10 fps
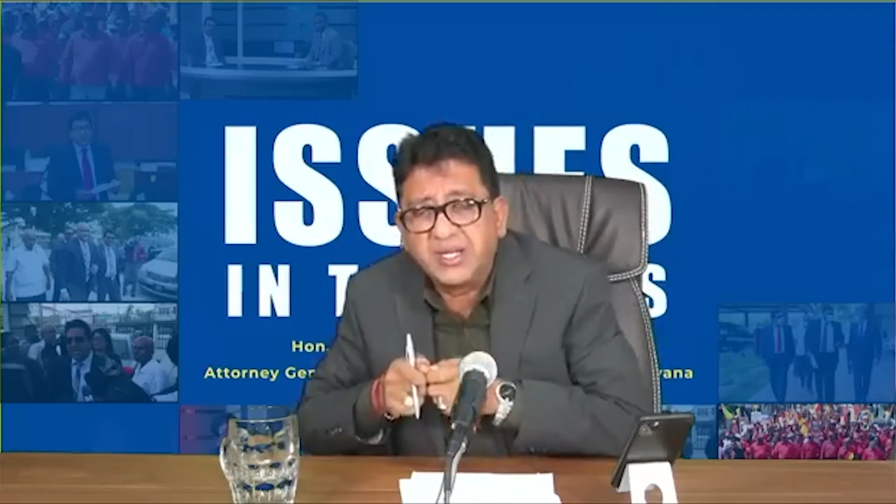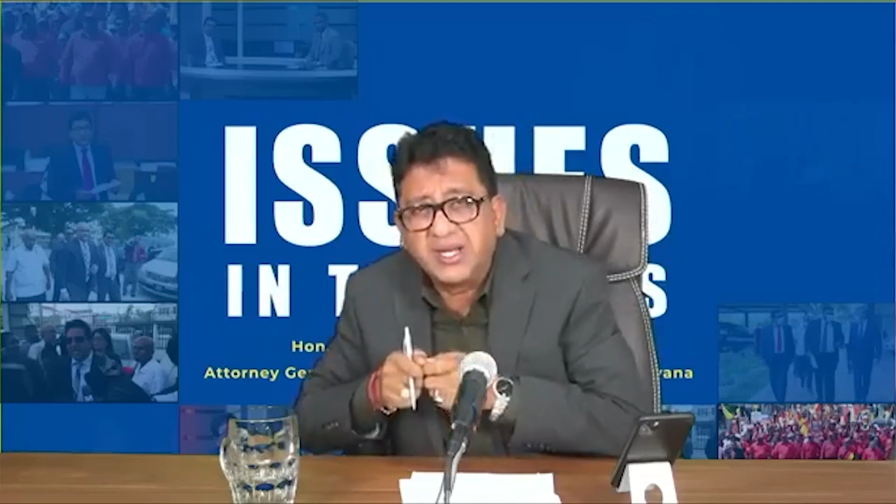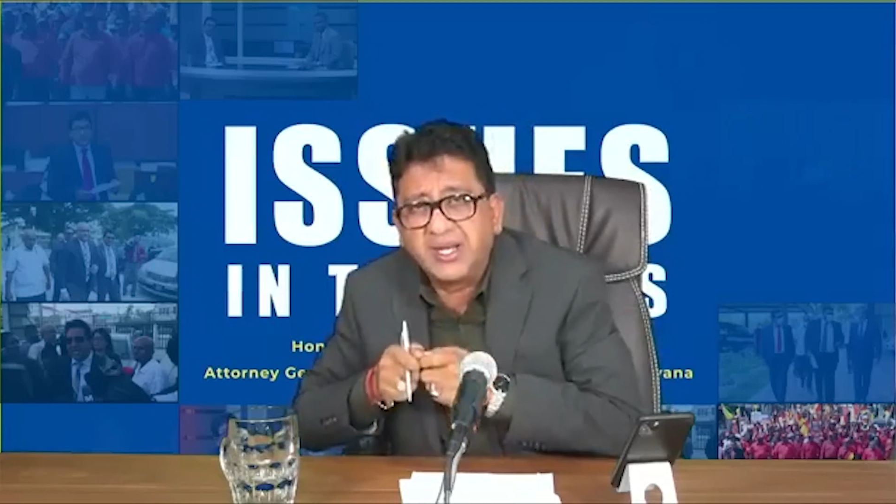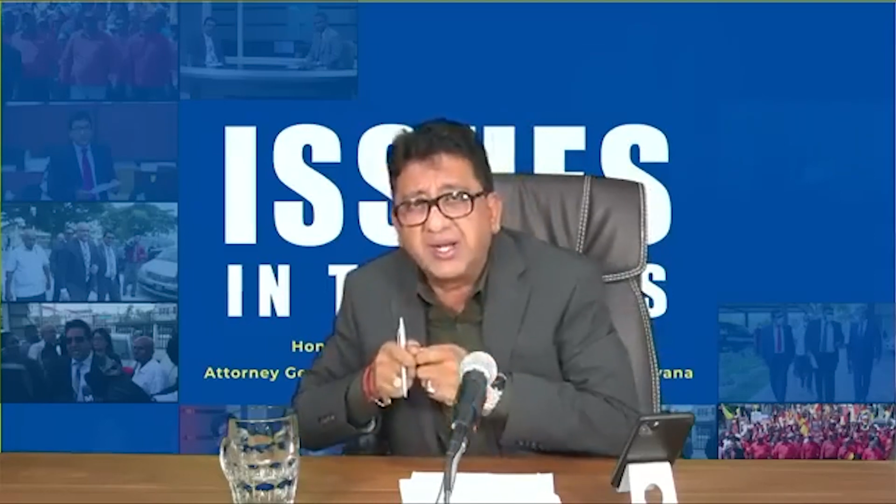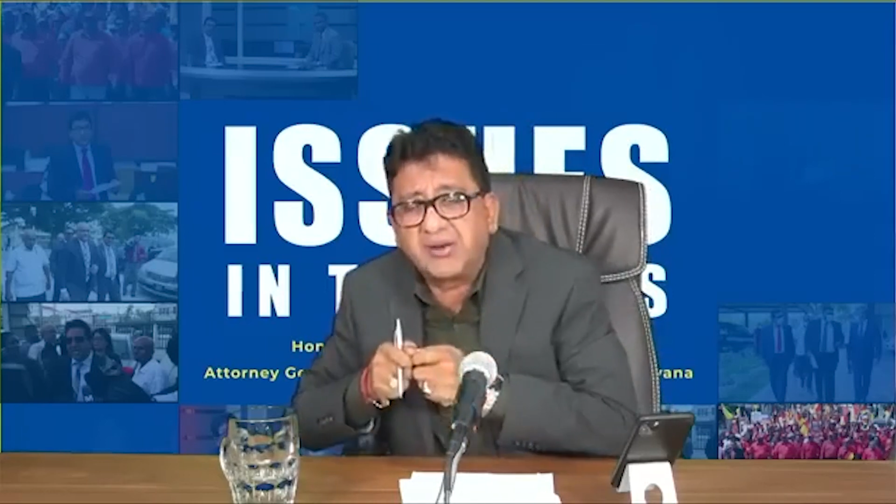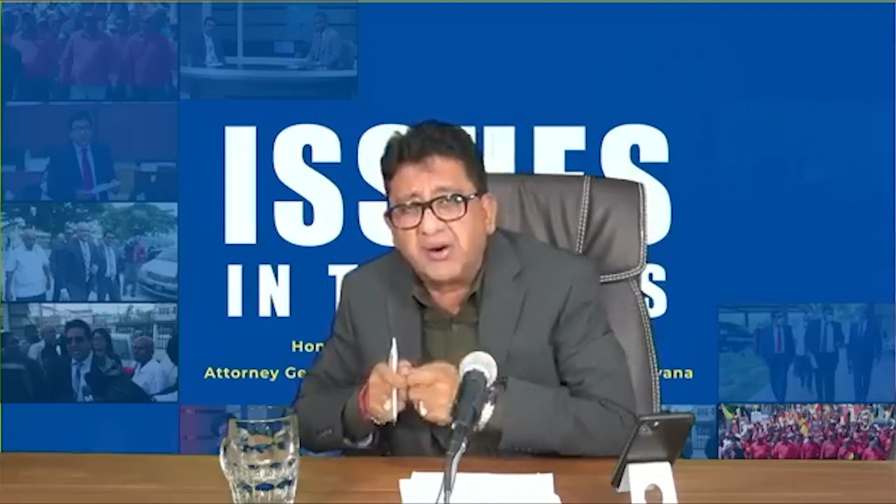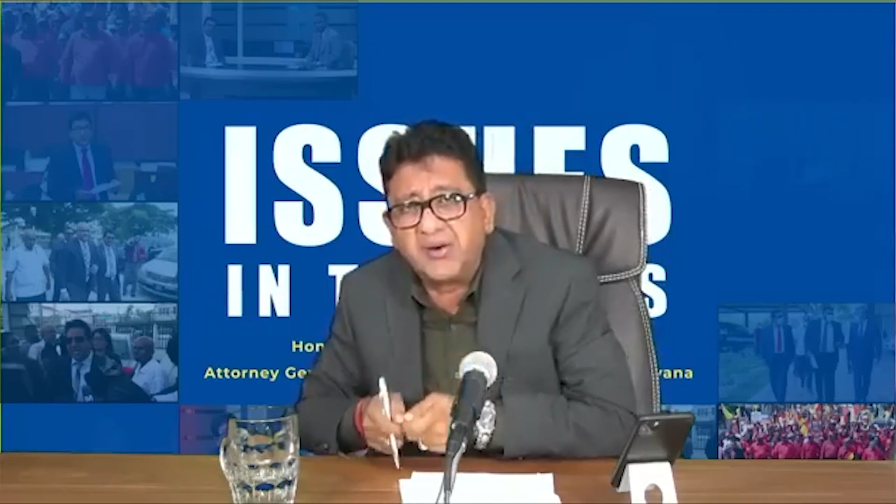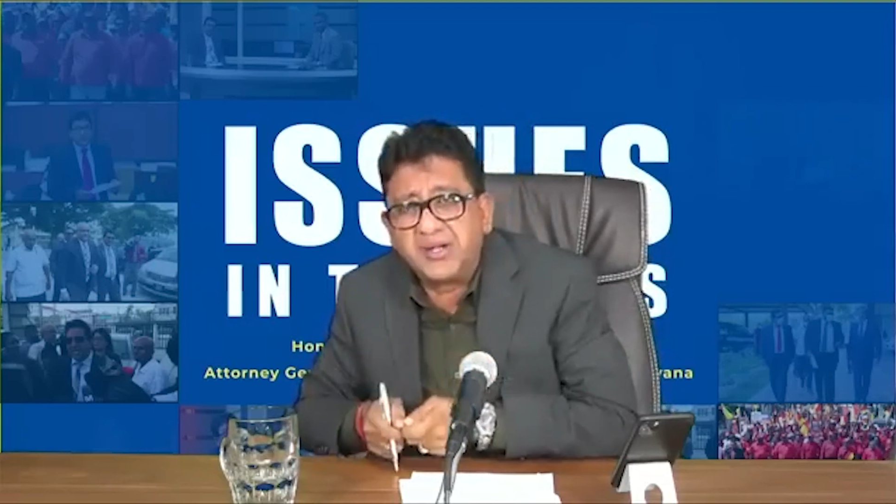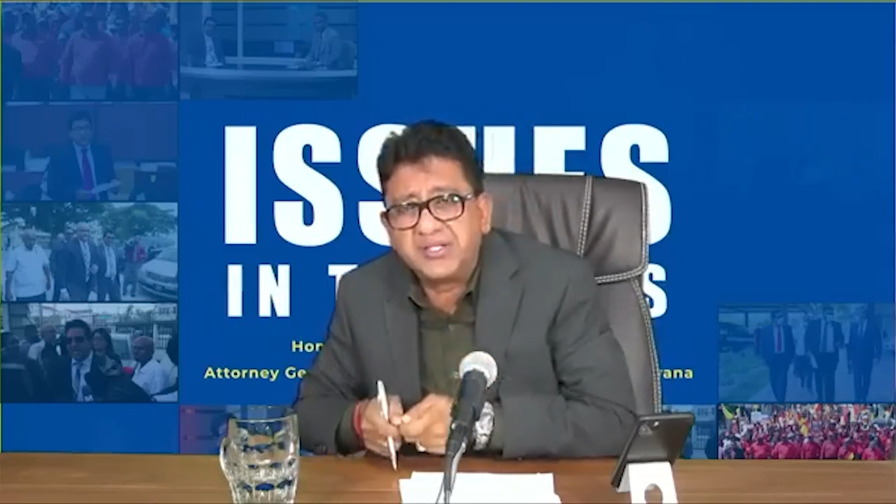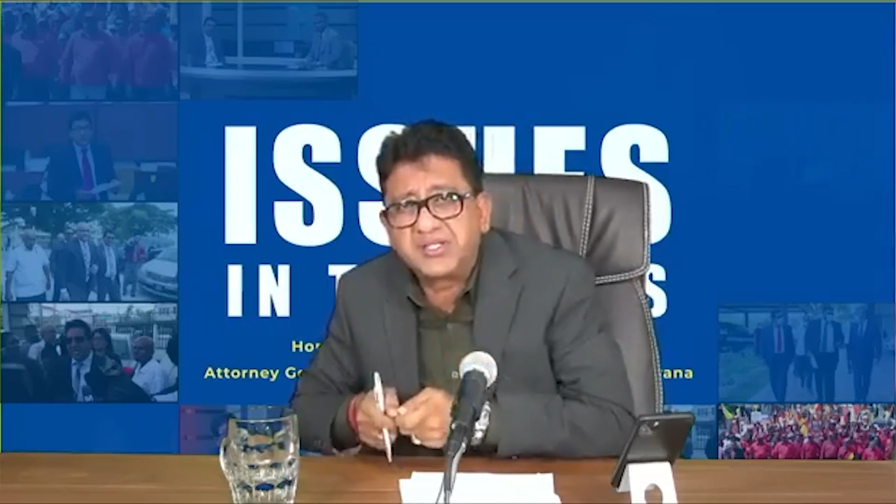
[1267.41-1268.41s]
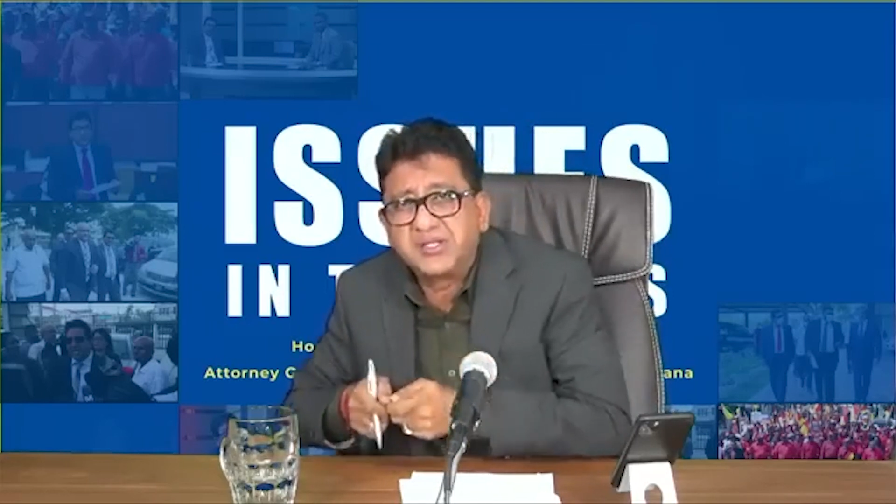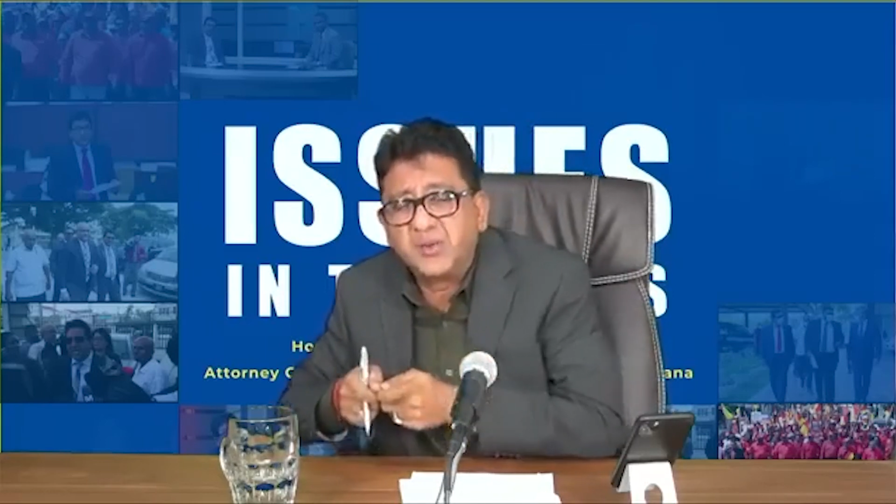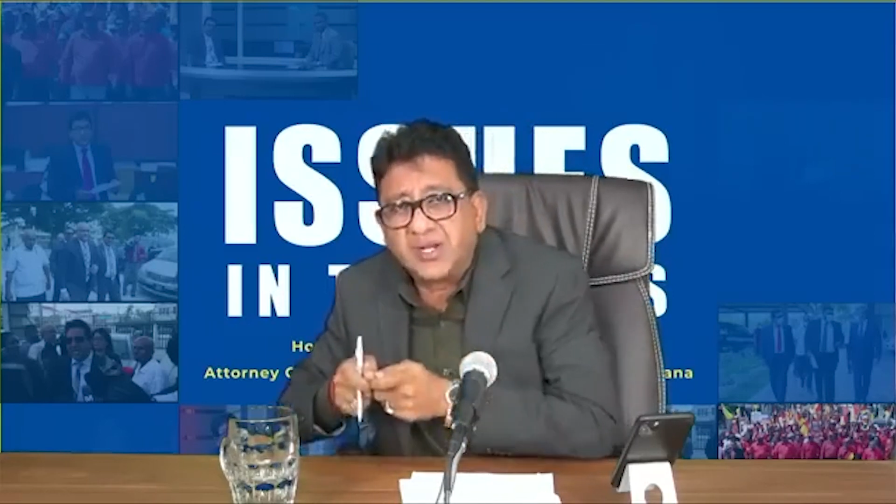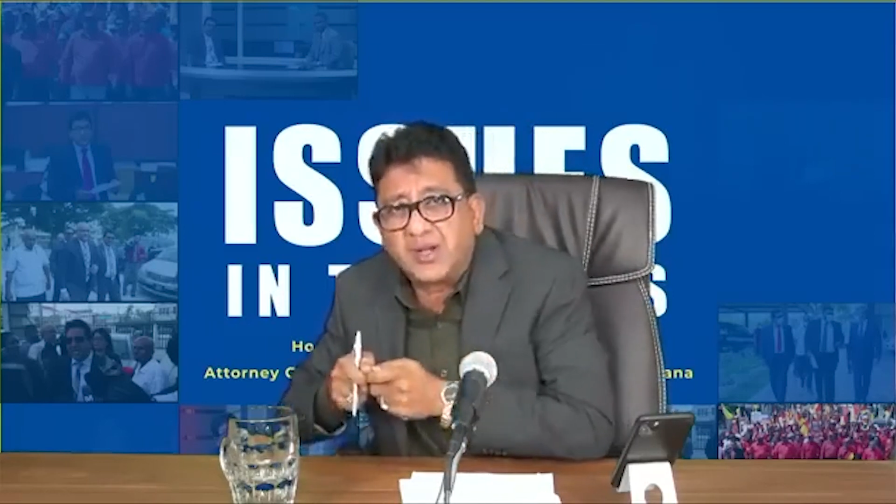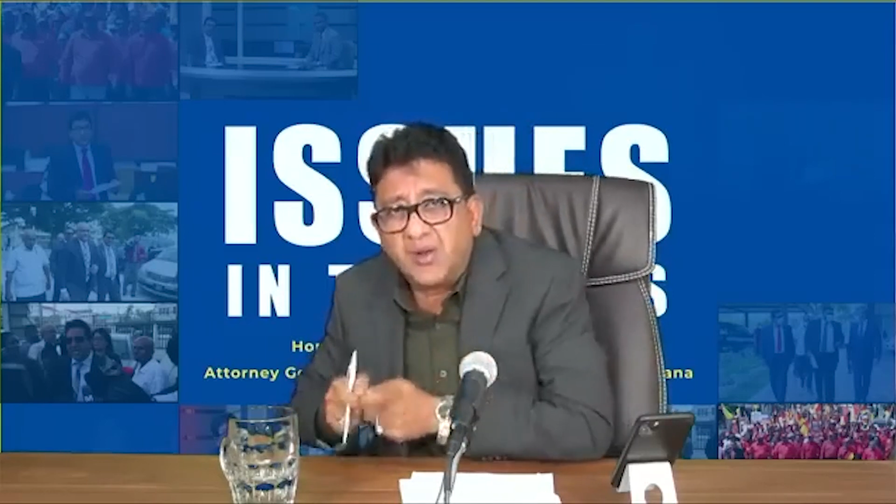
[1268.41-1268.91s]
in accordance
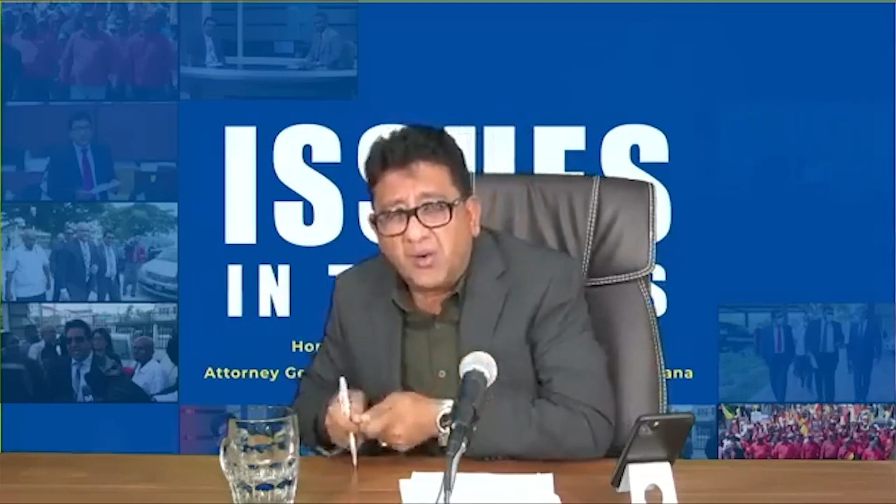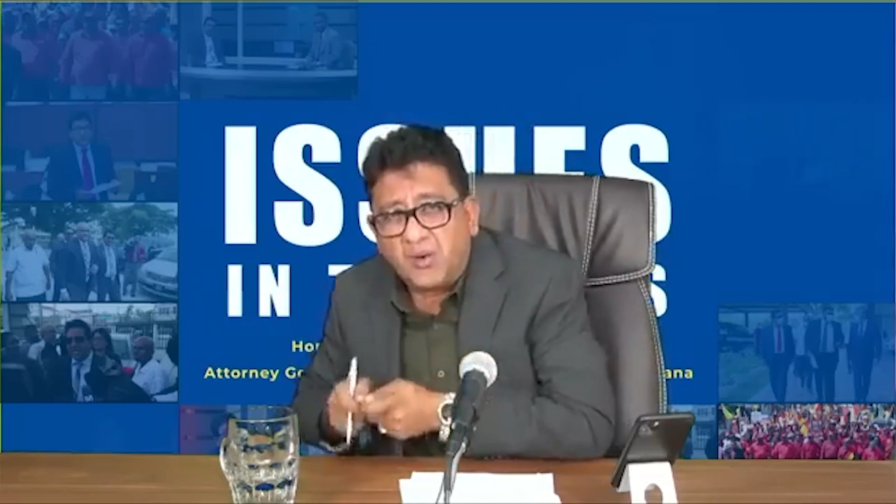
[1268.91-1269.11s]
with law.